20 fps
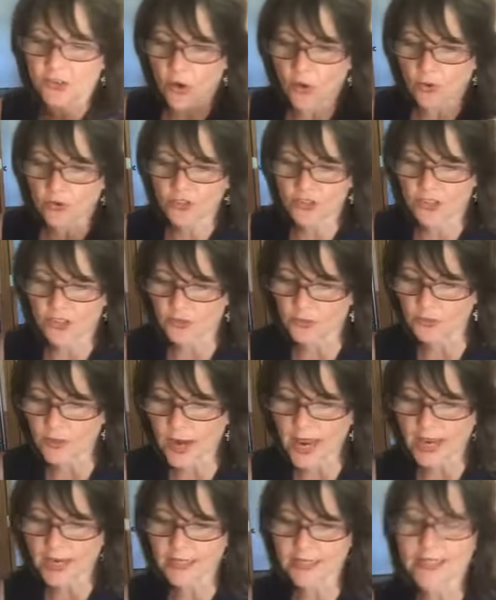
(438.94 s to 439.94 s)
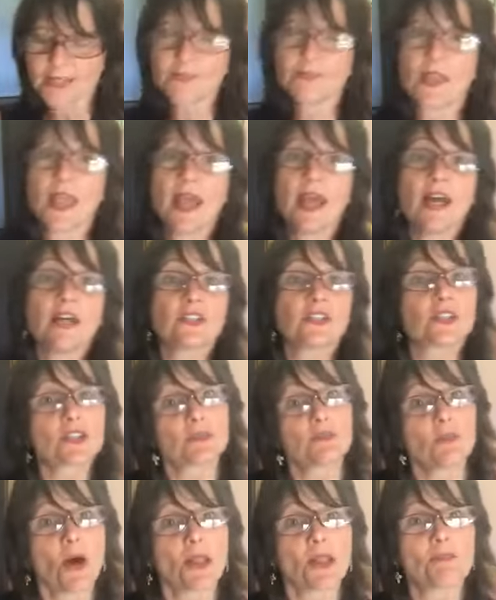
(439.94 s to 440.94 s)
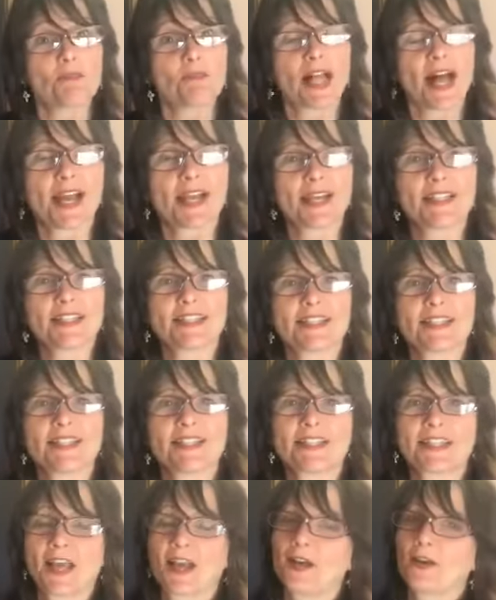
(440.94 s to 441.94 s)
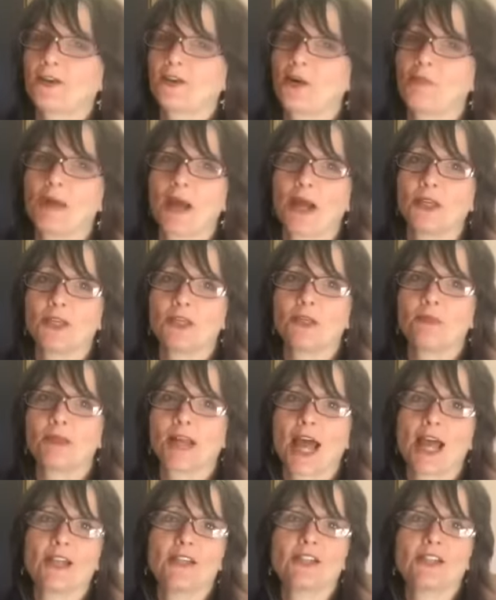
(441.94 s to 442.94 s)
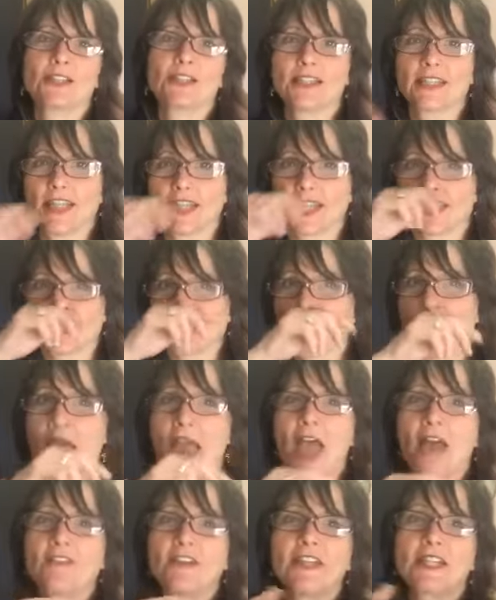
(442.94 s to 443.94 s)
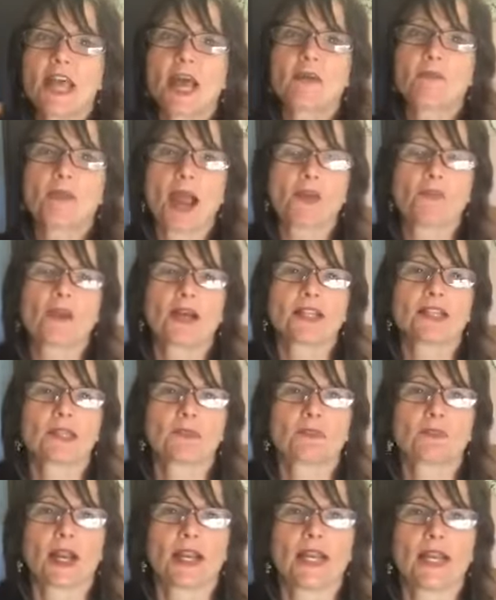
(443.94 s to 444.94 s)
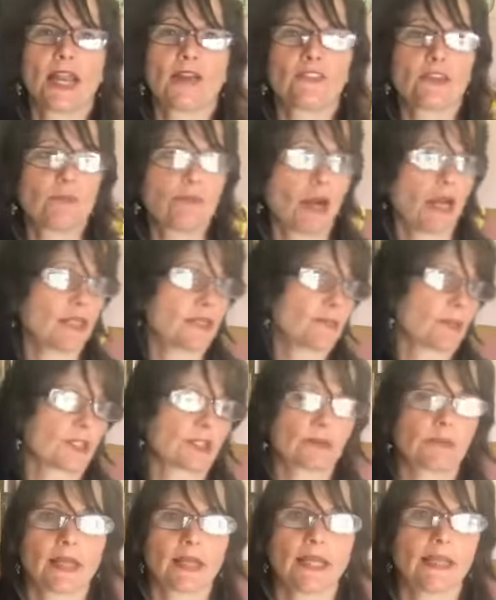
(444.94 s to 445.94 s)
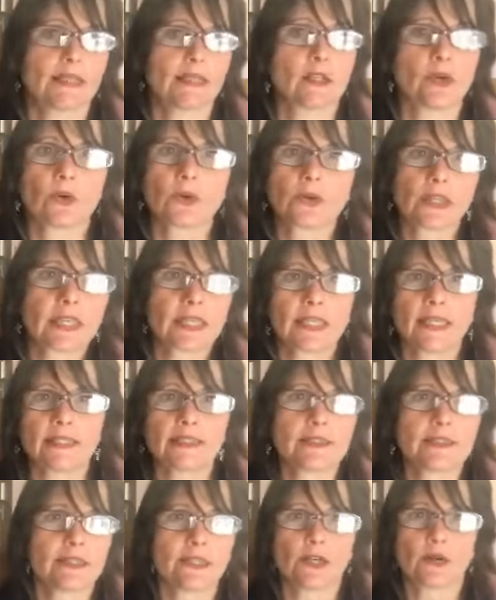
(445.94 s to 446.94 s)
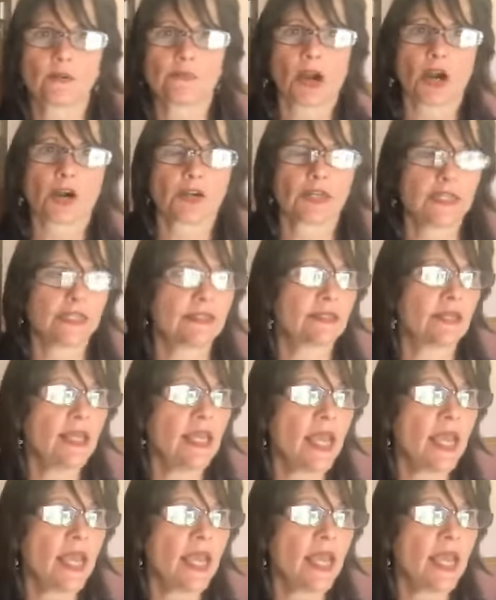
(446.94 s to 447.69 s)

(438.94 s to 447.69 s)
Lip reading: go to the rags. So small appliances. I don't know about you, but I used to think every time I went somewhere I'd have to buy, especially when I had to go to the kids, parties,